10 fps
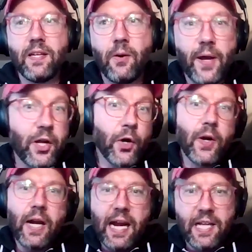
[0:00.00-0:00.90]
I
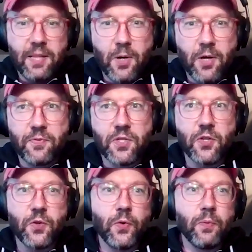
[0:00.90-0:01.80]
couldn't hand them off
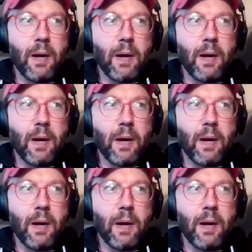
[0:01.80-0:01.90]
to